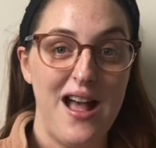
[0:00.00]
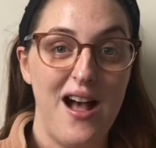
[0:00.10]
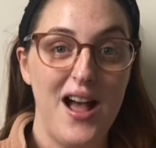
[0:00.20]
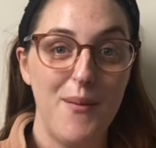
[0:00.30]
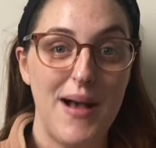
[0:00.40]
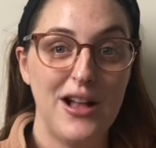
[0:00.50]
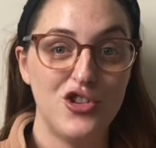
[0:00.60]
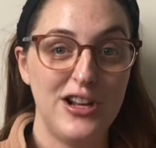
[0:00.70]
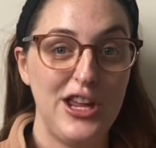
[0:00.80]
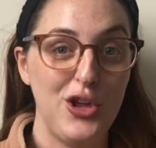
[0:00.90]
I'm
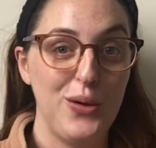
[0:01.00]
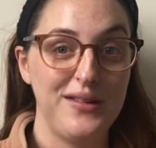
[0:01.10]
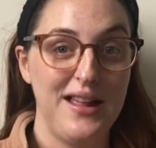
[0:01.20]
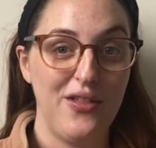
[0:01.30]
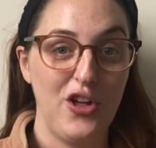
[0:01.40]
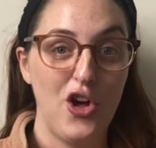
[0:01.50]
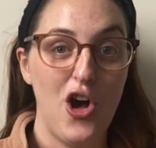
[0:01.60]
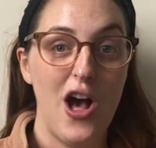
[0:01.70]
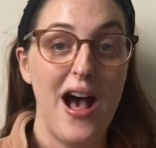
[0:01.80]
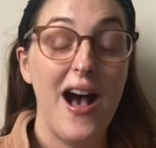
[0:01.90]
actually using the
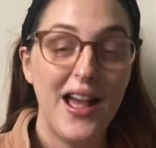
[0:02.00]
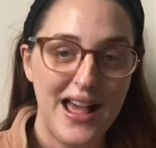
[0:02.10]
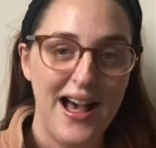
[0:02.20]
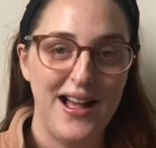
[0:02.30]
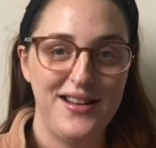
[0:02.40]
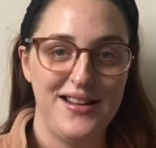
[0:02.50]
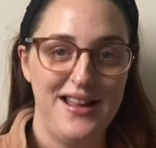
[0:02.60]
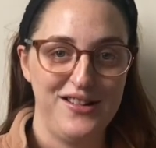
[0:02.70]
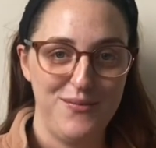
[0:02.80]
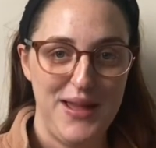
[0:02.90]
cot I had
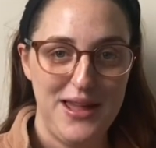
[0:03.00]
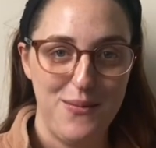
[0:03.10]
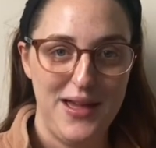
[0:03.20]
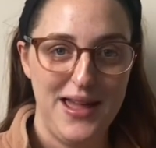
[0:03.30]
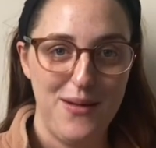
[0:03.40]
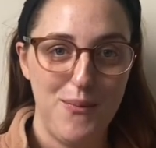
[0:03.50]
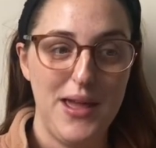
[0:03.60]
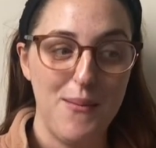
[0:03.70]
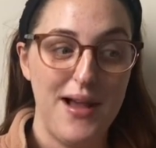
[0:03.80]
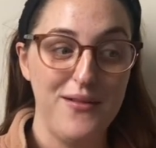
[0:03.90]
as a baby. Me
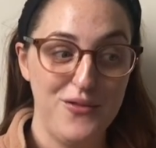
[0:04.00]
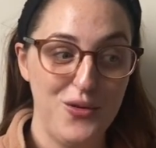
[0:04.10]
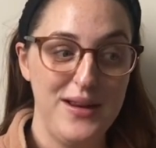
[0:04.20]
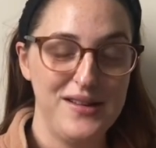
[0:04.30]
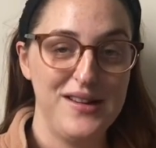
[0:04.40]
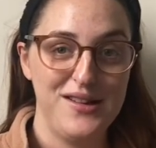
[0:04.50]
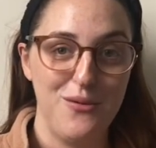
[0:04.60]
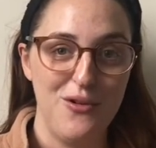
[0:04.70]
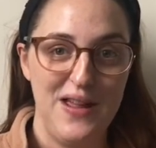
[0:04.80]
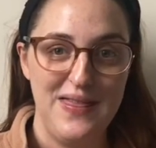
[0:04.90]
and my twin sister
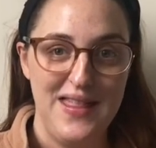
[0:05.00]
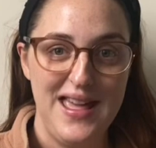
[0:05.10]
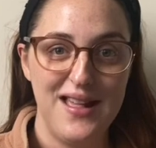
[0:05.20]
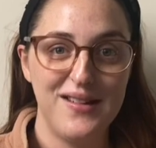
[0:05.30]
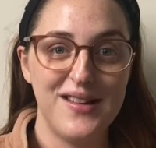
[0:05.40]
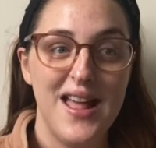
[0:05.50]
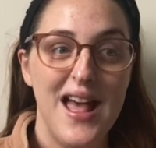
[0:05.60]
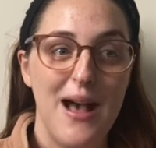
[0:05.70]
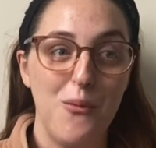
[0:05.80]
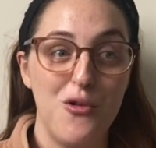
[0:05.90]
were in this,
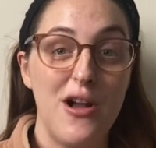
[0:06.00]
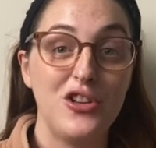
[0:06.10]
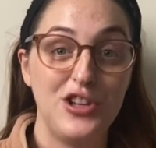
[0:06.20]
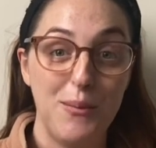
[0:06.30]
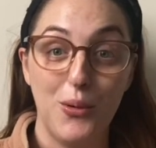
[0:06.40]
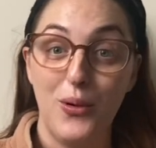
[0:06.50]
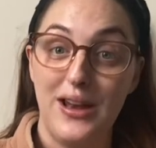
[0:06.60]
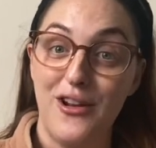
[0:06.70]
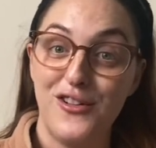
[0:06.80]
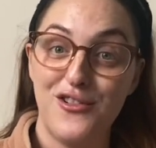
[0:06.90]
and we were actually born
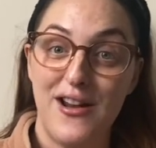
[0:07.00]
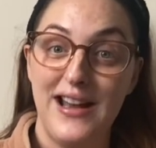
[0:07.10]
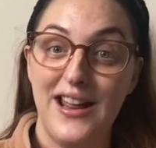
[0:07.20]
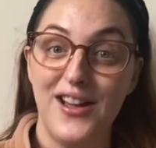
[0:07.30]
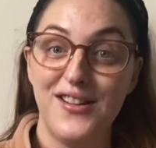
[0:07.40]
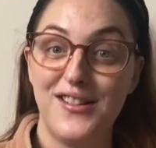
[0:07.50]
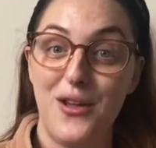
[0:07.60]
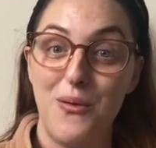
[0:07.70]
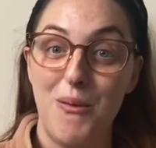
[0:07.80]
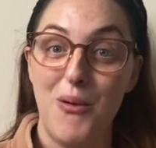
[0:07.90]
in Australia,
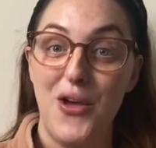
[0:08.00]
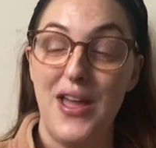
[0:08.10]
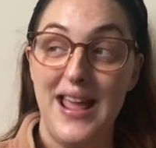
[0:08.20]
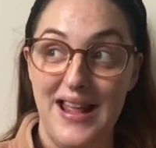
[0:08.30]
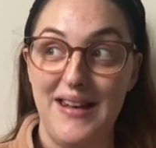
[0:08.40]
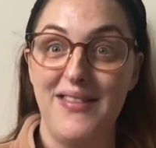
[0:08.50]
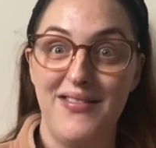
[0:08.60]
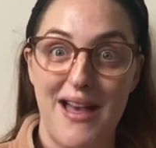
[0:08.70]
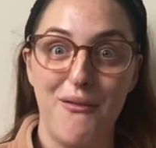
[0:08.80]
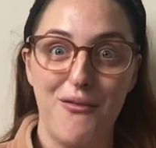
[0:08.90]
so we were in
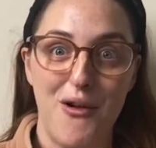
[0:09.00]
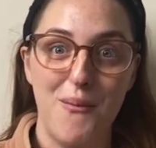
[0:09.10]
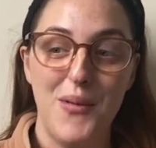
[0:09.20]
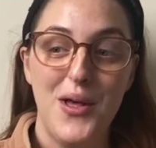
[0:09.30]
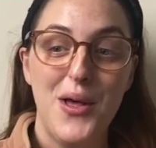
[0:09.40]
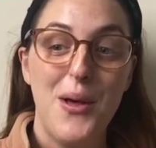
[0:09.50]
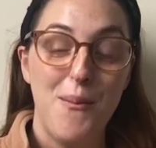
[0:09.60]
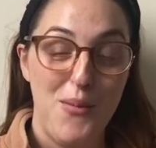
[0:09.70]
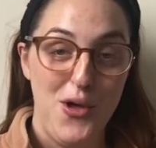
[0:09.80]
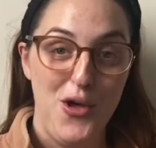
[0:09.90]
that from
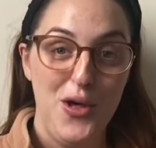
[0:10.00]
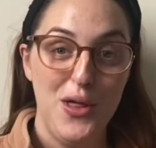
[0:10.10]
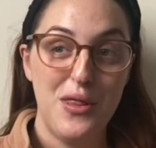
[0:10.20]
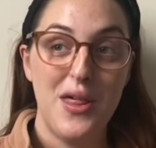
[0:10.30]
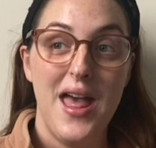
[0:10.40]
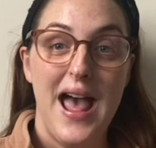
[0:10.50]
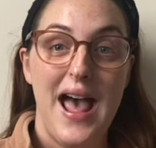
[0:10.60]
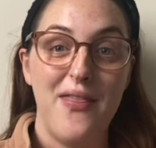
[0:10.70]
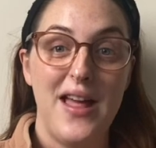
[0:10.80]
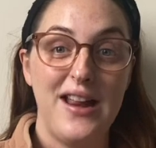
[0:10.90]
birth,
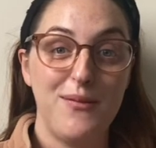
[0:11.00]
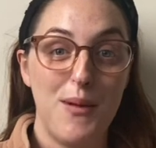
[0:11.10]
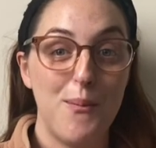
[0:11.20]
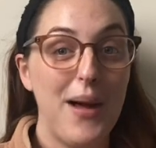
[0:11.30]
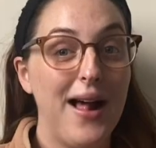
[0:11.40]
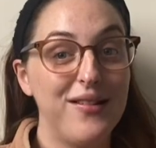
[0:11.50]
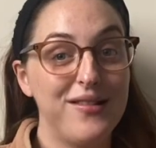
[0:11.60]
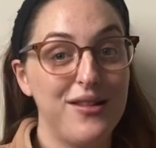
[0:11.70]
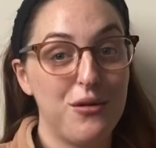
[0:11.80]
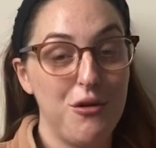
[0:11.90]
and then it's been
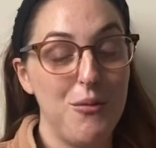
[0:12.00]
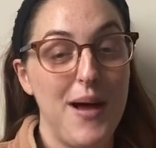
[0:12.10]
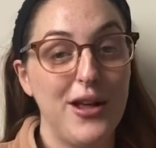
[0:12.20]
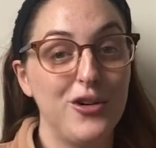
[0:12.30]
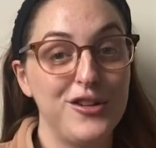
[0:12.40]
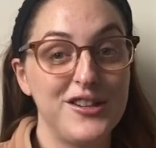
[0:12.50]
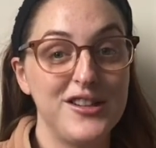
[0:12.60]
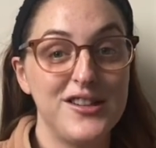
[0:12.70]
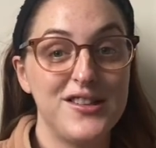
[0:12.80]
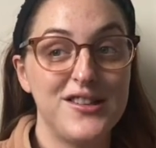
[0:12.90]
passed through my
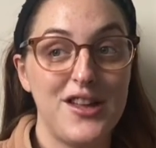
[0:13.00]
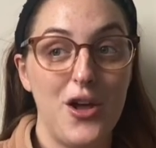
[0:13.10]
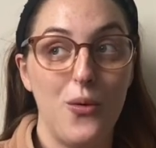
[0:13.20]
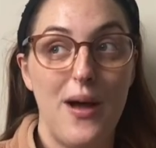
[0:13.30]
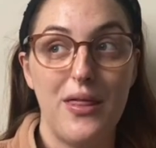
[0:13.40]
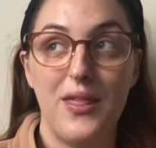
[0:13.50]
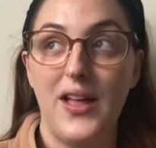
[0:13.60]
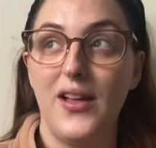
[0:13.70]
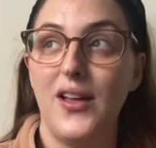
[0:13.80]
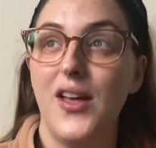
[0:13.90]
cousins. So I
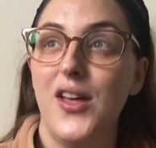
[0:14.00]
think